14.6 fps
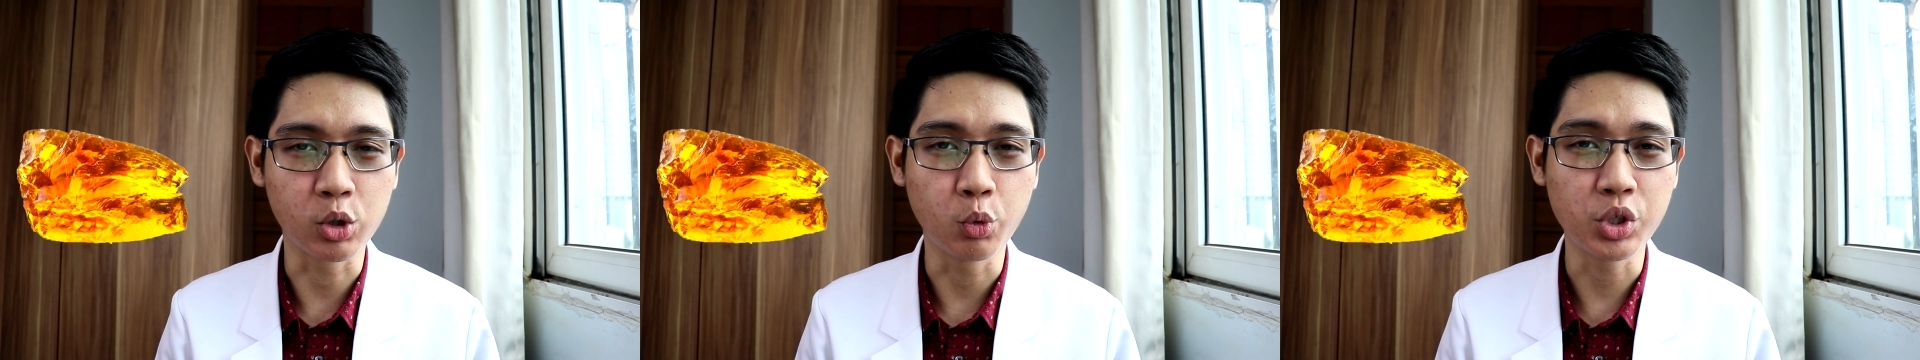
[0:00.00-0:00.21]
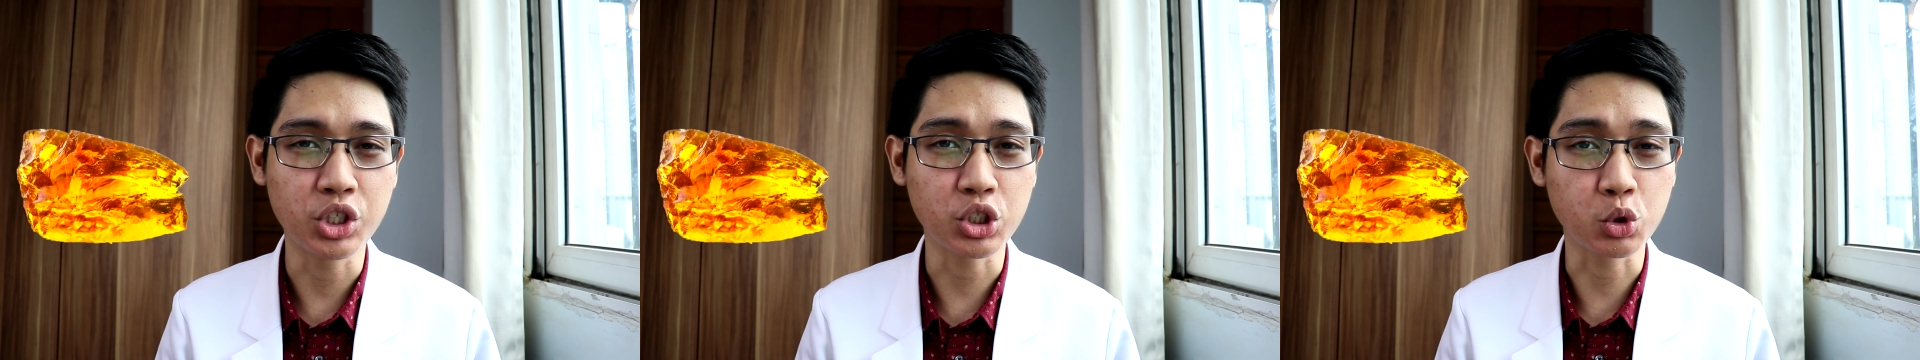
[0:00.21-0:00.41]

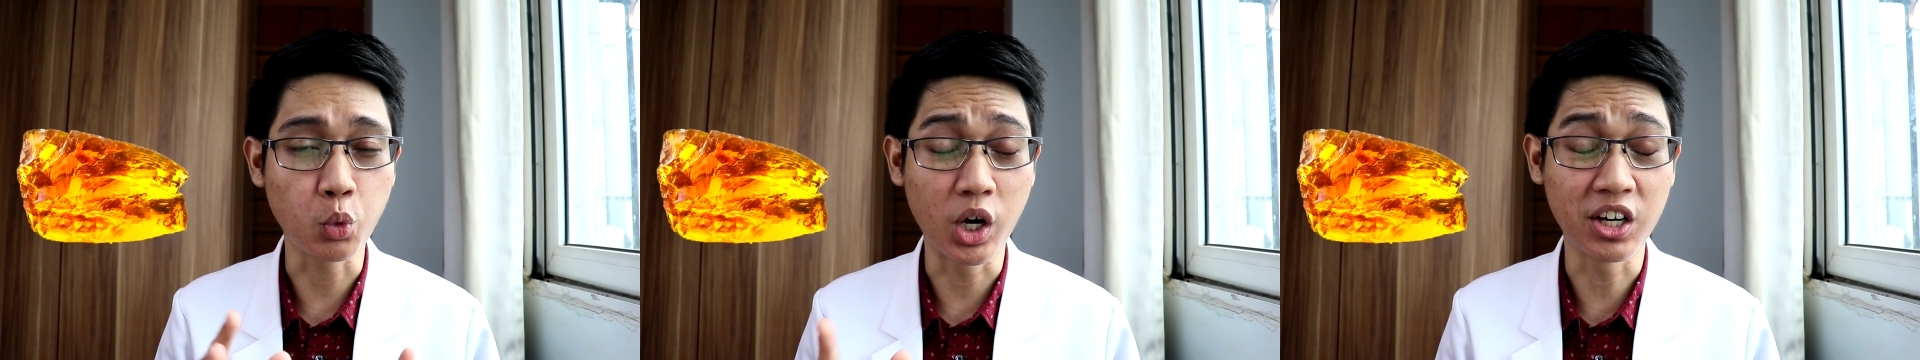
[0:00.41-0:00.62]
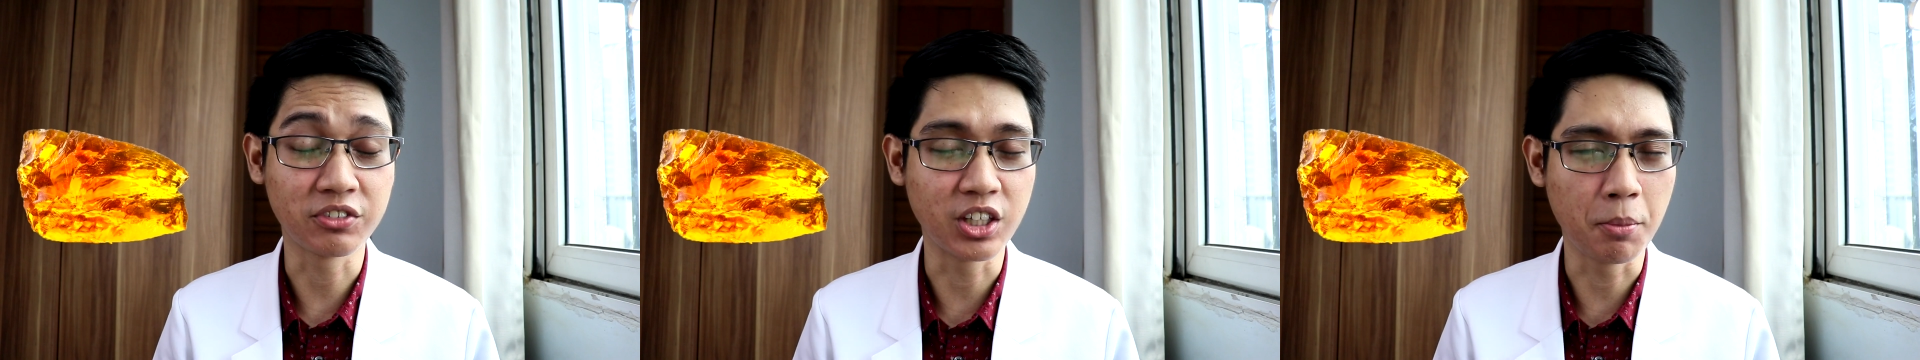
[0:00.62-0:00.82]
which is
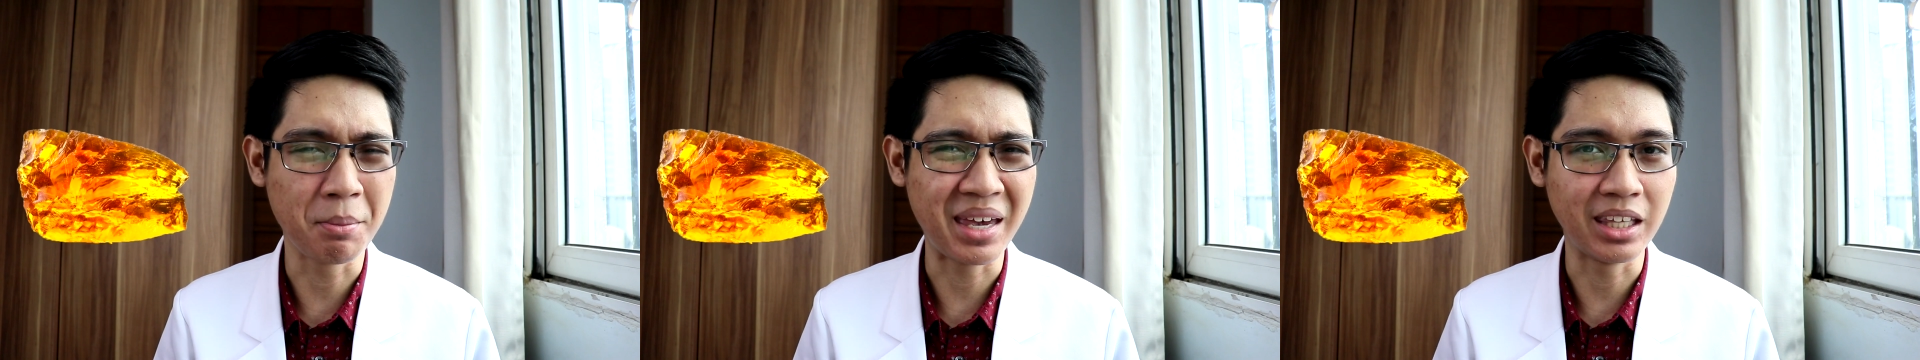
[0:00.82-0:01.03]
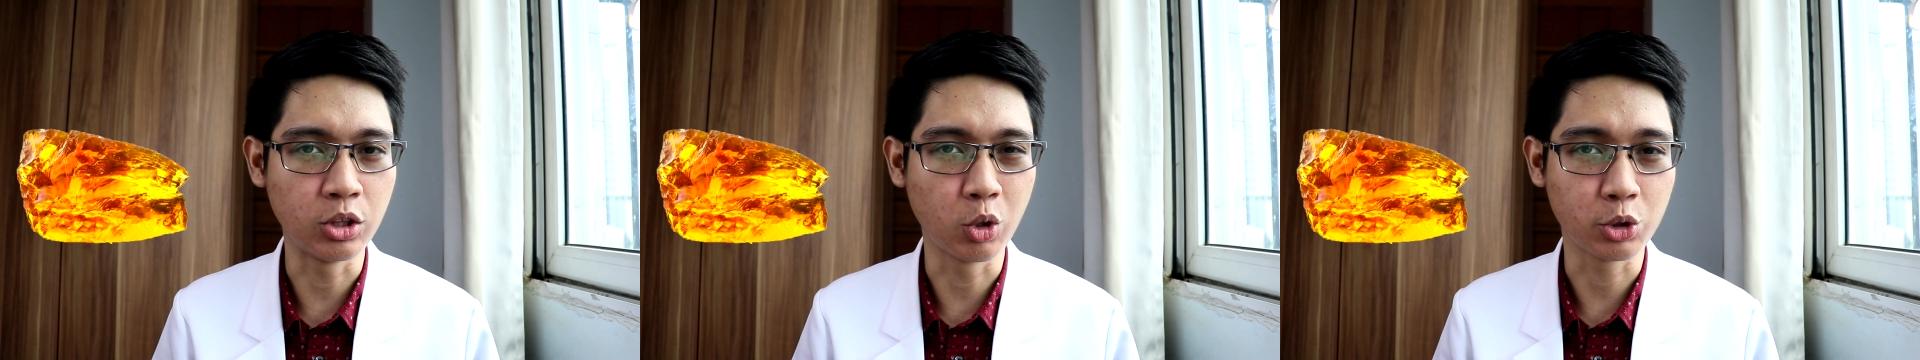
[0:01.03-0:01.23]
one of the
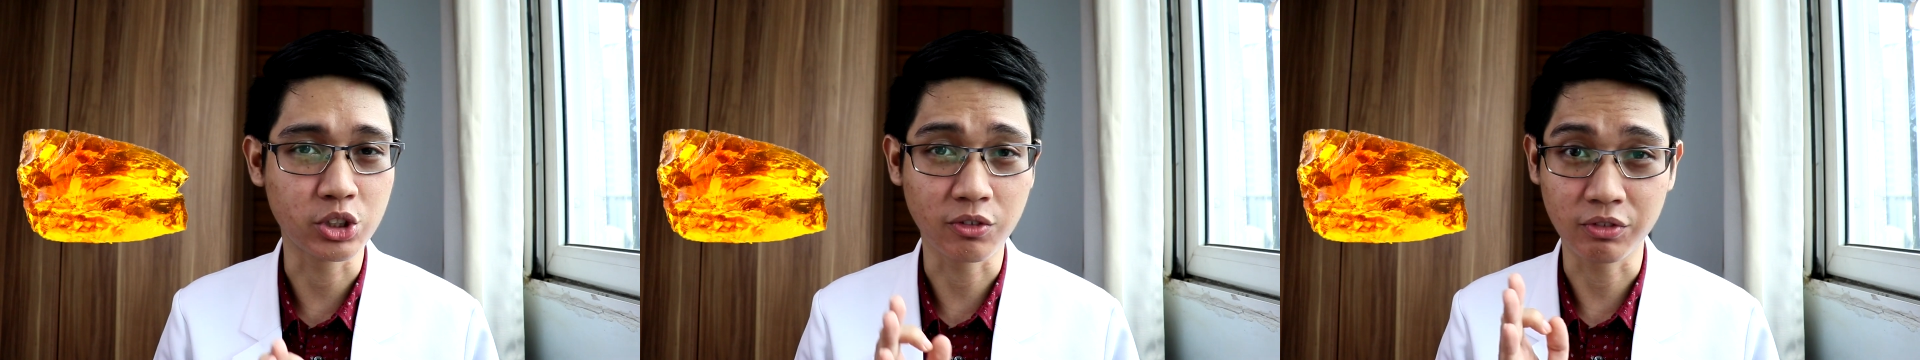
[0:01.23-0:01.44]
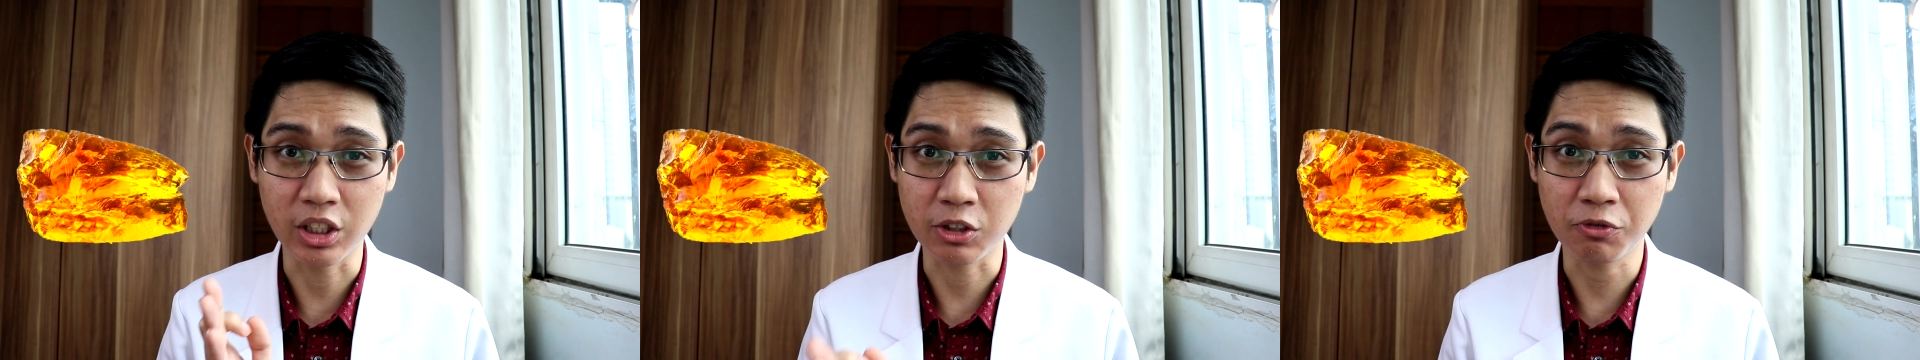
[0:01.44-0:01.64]
main notes
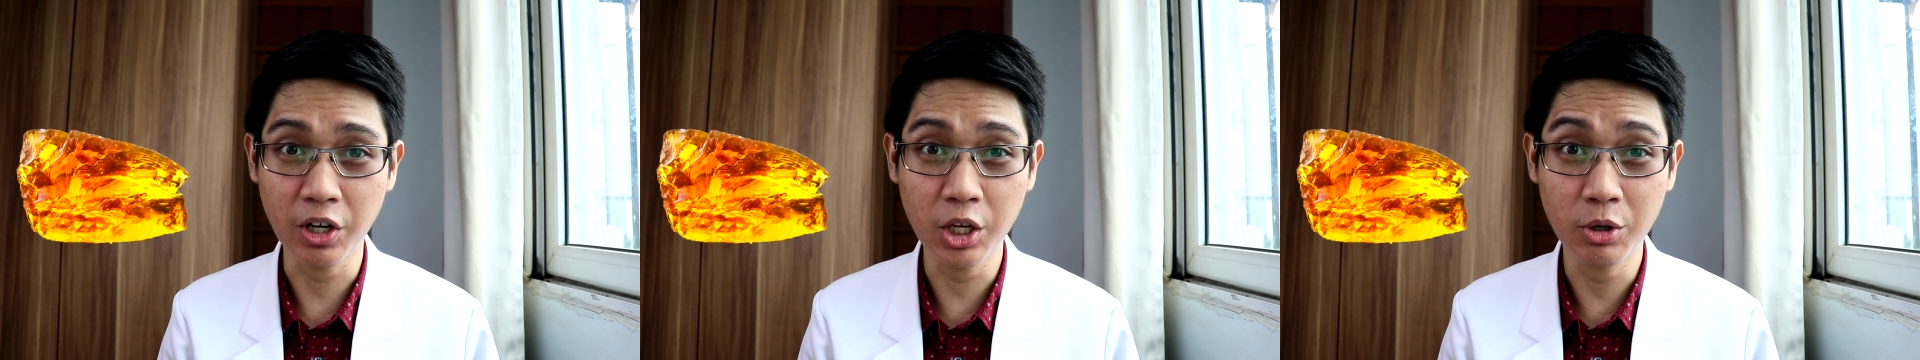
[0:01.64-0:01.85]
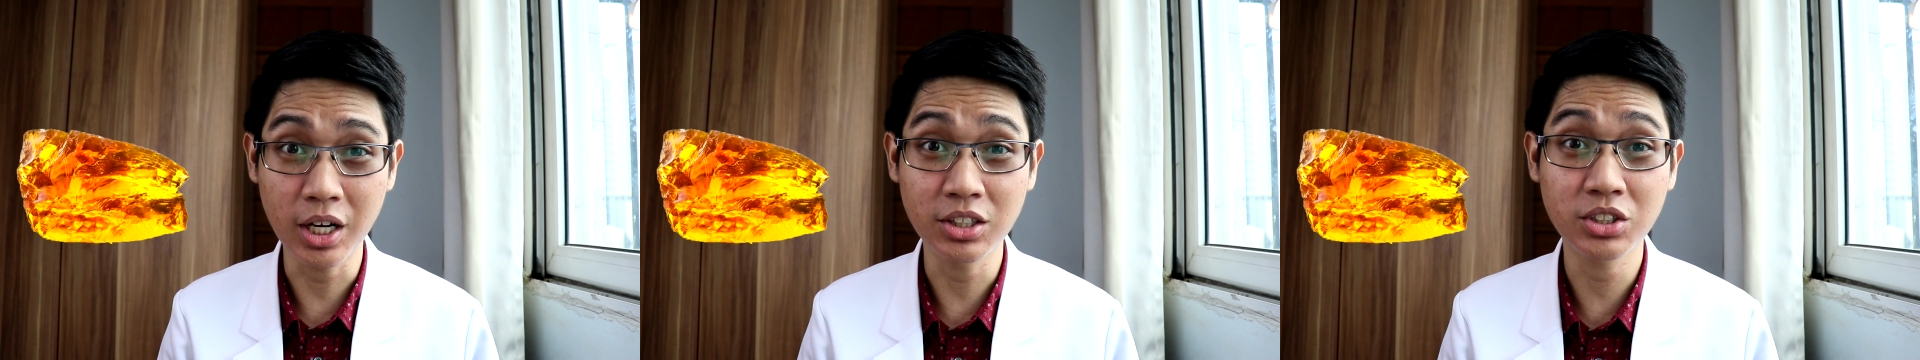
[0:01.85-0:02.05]
of this
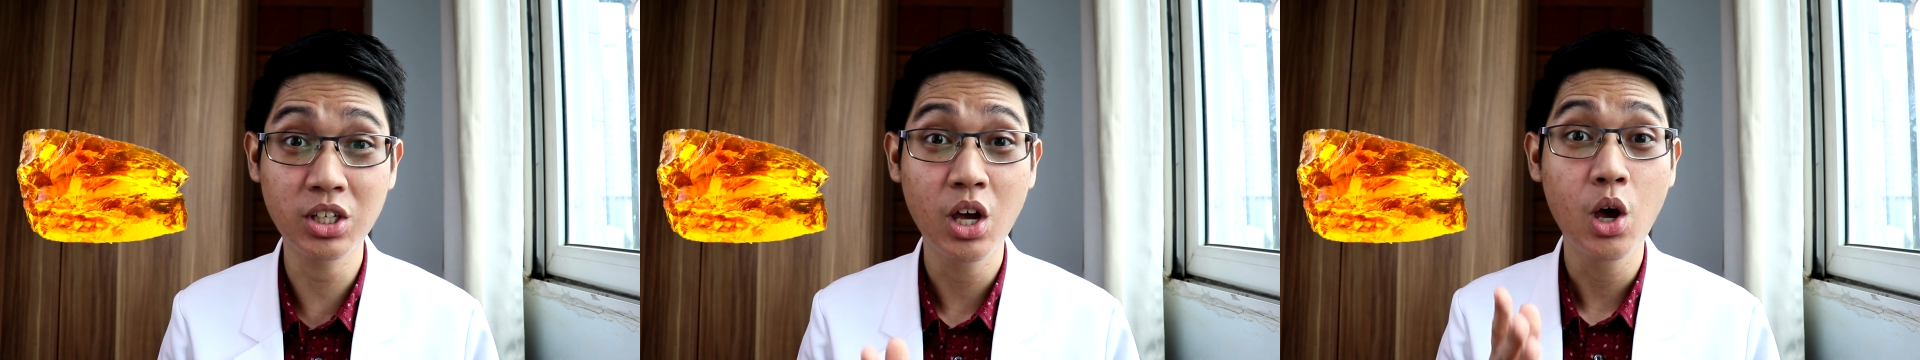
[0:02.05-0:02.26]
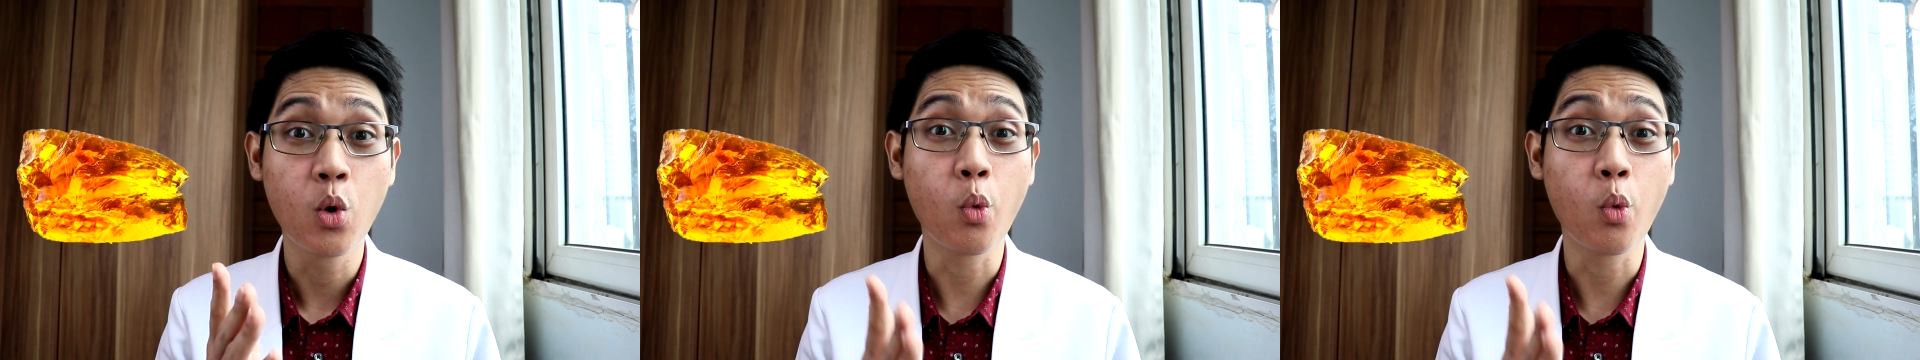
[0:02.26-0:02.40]
fragrance,